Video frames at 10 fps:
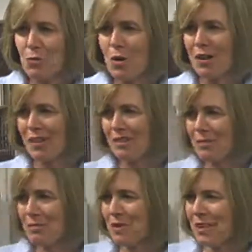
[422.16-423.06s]
want to
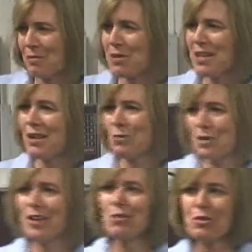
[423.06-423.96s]
get a meeting with
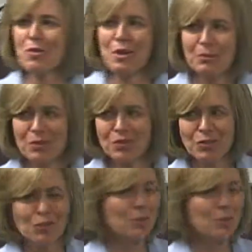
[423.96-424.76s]
that orthoptist. She